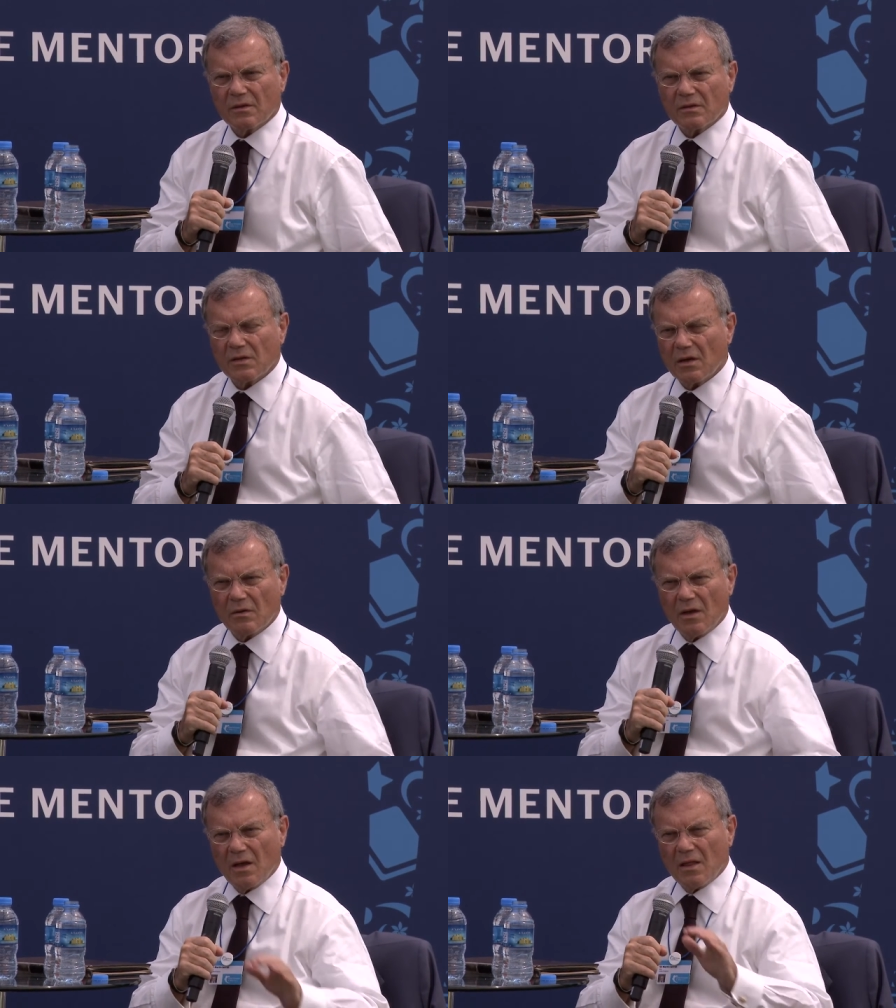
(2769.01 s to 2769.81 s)
So
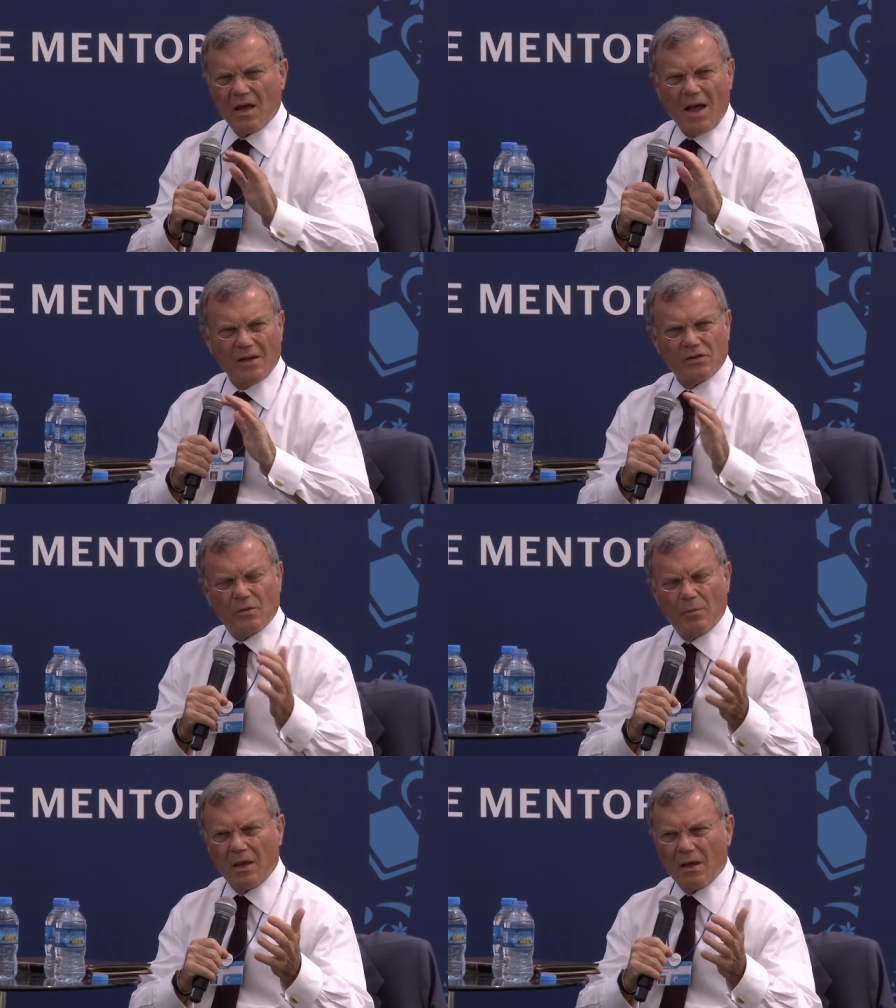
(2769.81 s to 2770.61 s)
there has to
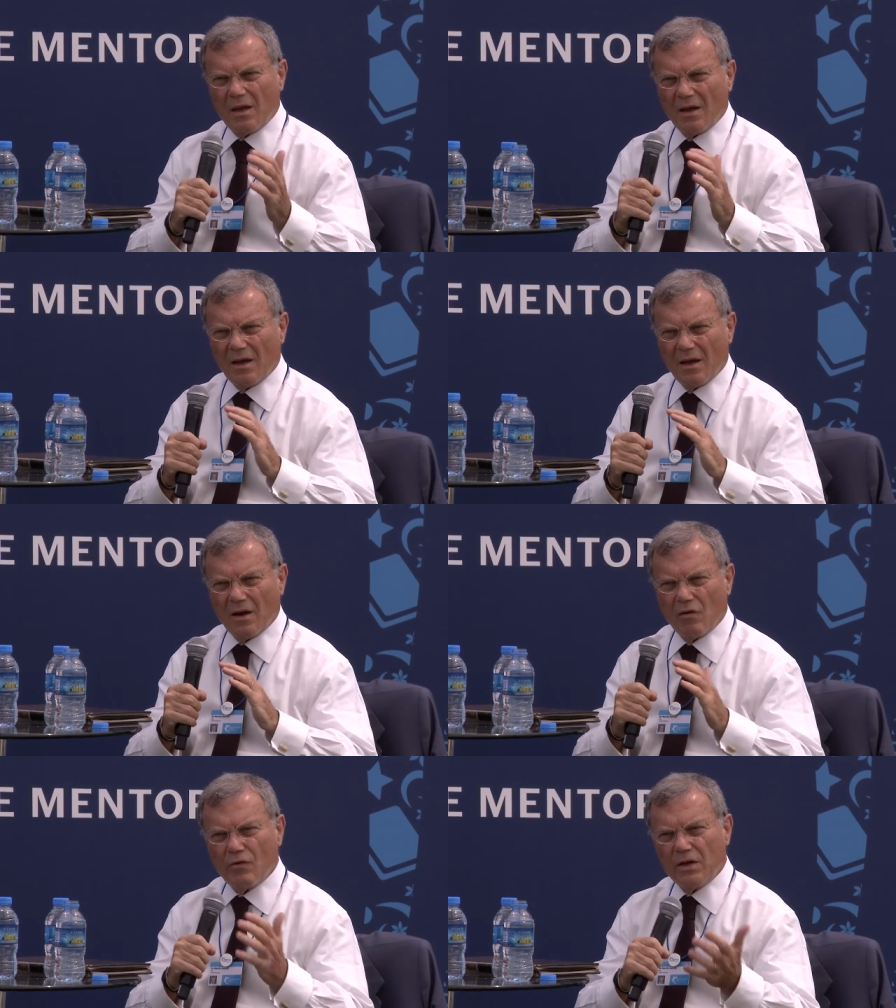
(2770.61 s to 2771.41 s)
be
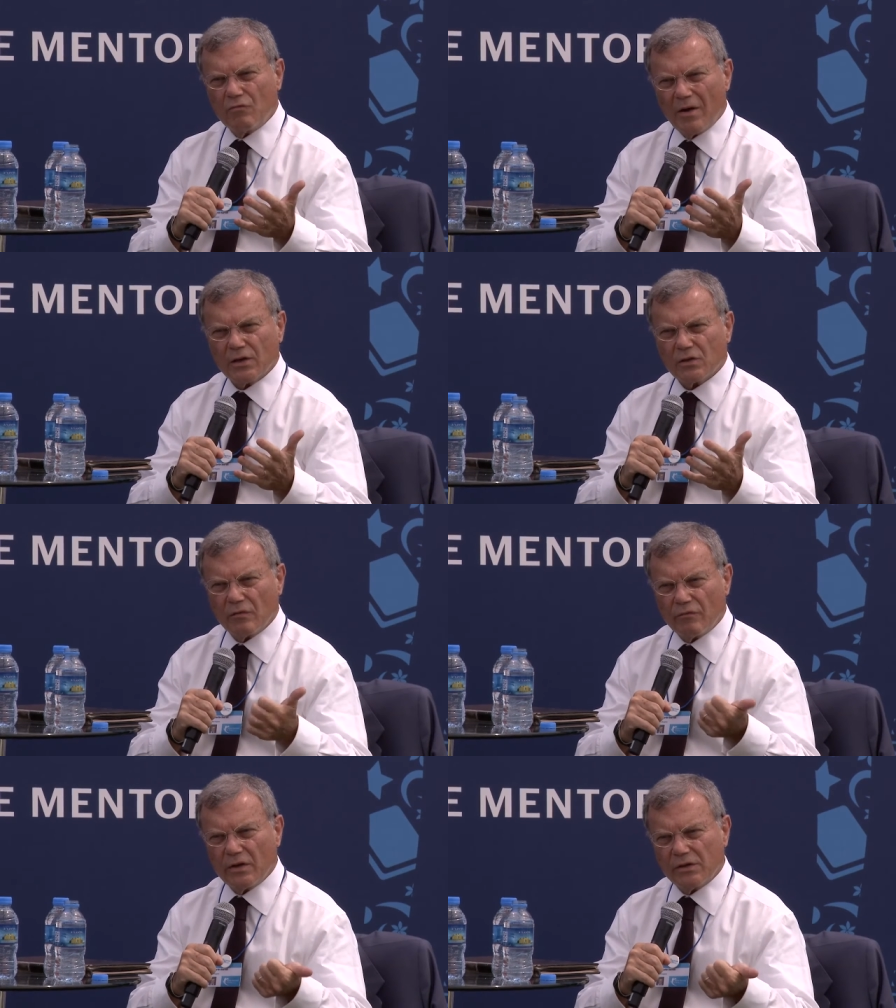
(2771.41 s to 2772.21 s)
a redirection
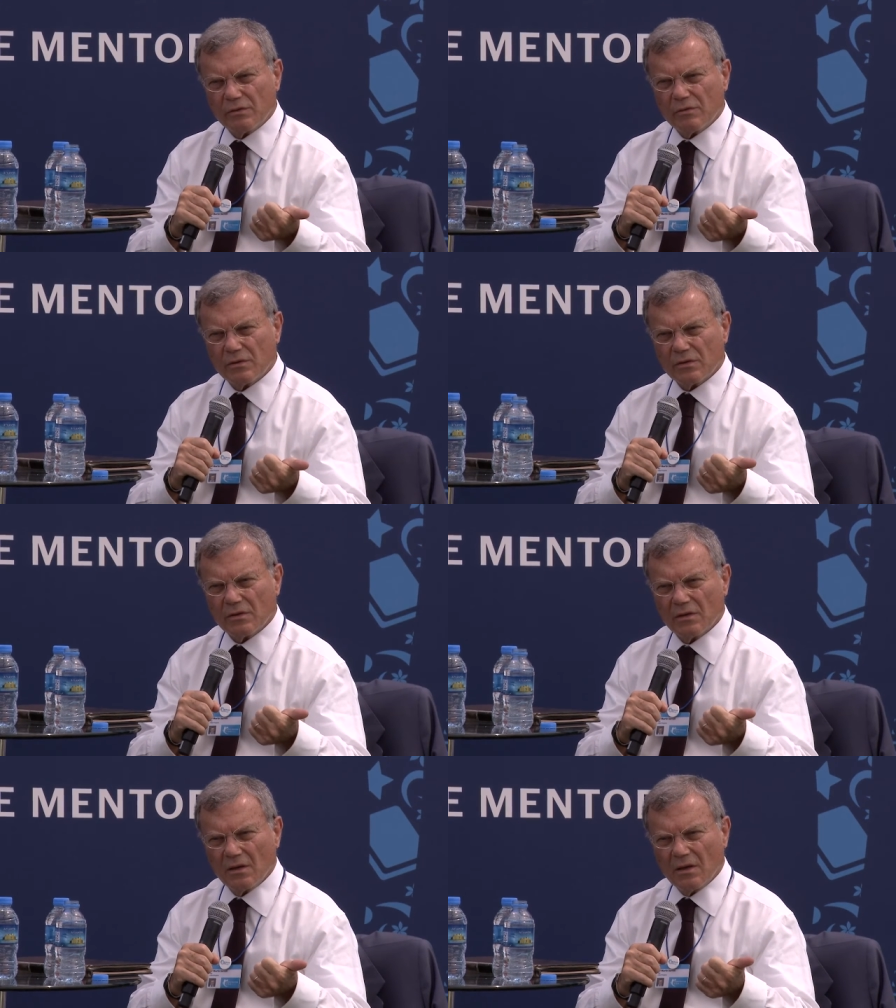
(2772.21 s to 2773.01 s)
of resource,
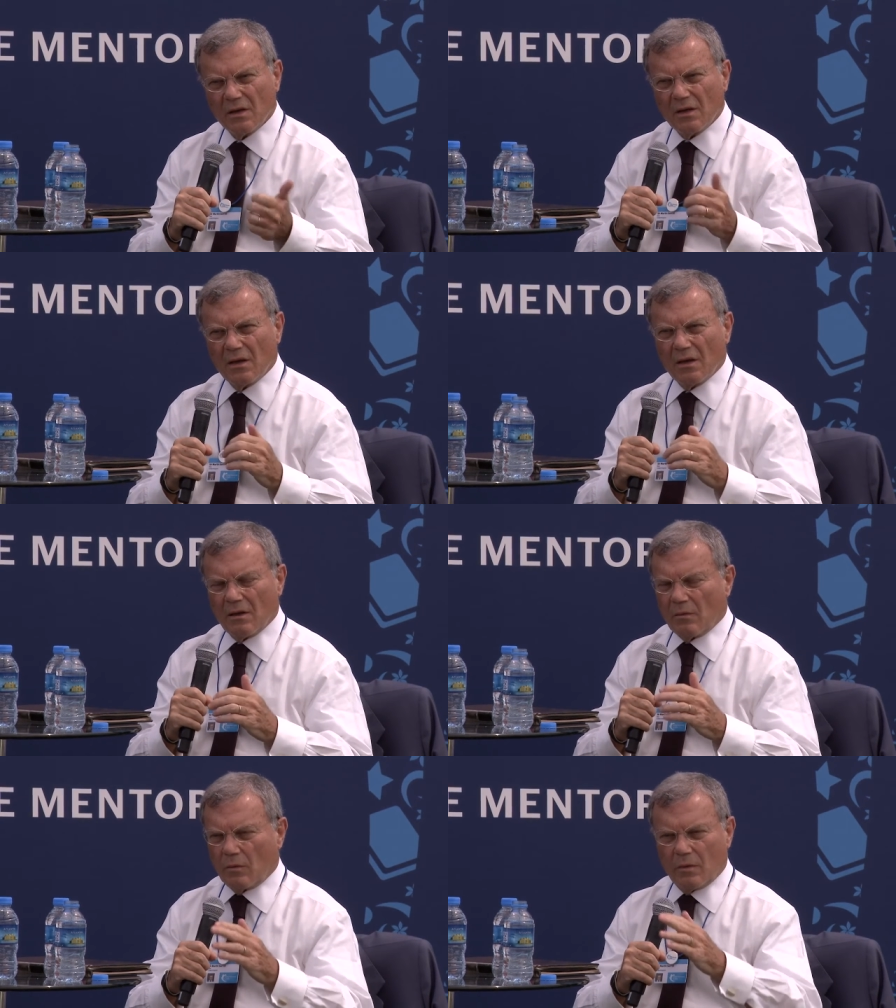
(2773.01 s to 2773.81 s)

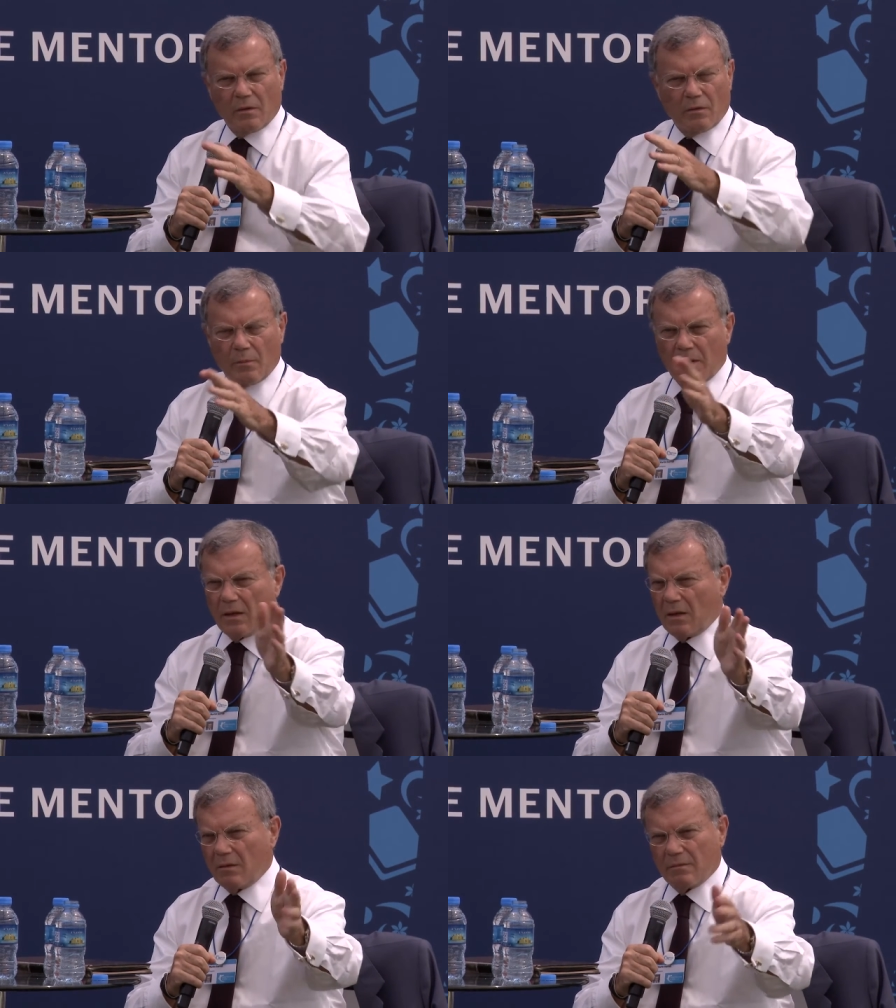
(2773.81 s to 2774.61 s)
whether it
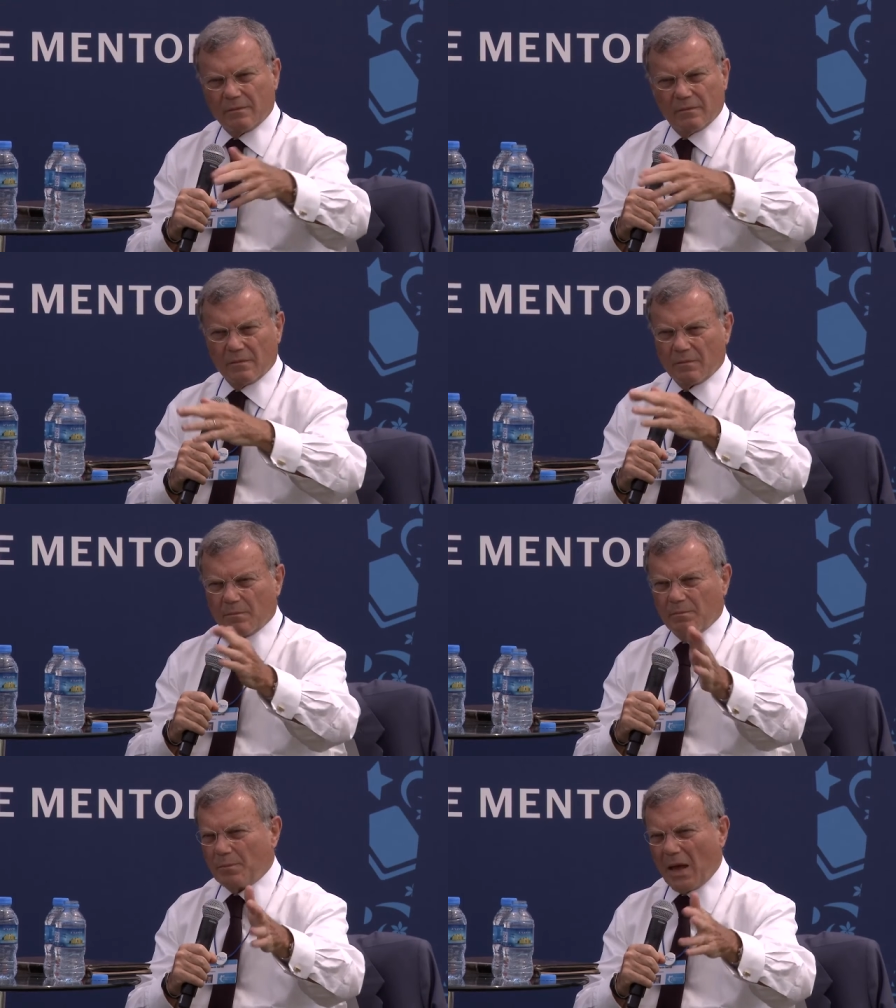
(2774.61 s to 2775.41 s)
be
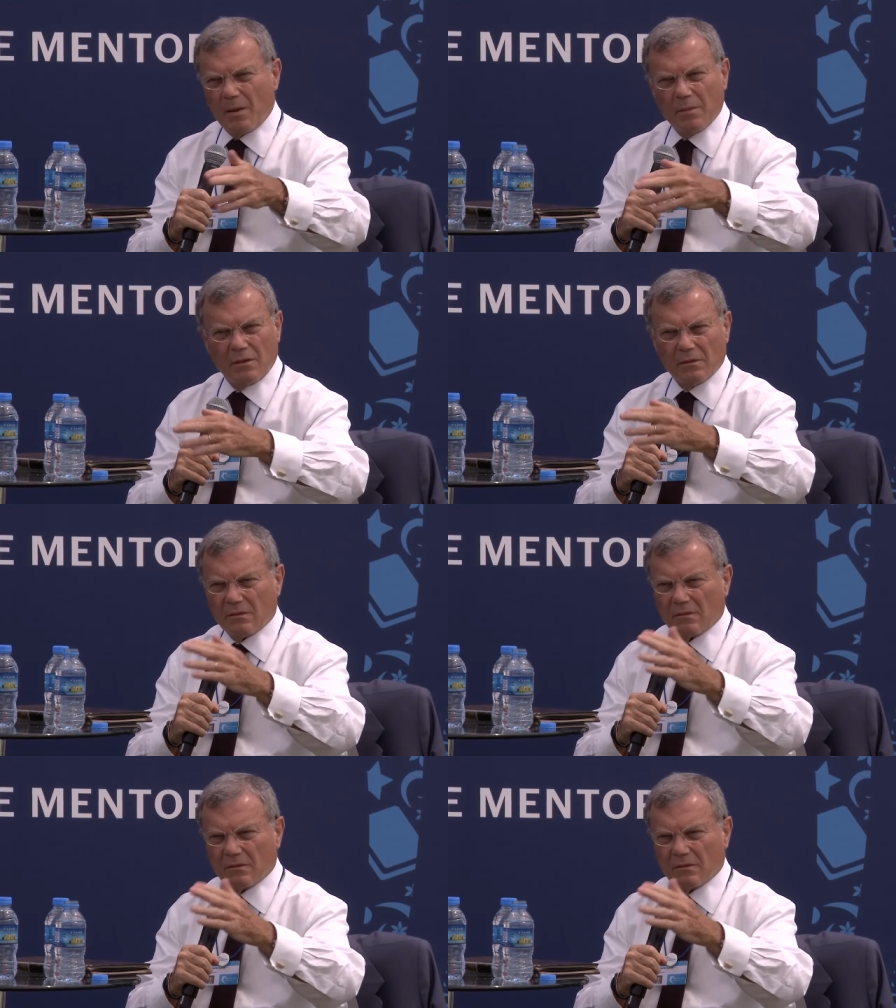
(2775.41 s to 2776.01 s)
payment,